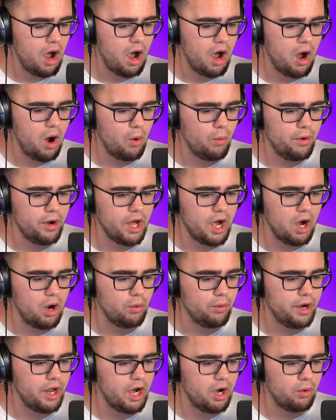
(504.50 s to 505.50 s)
Oh, no,
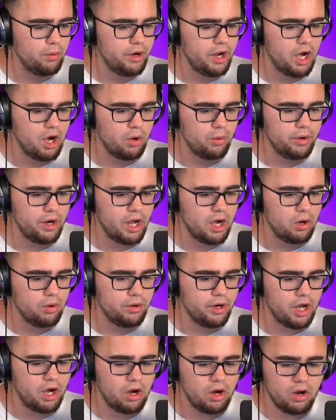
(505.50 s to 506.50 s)
no, no, no,
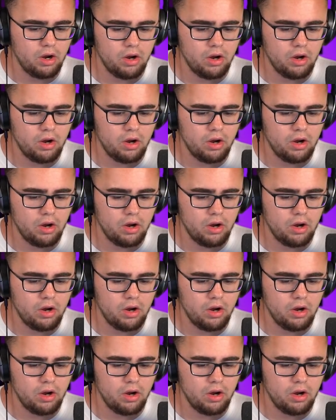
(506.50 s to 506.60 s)
no.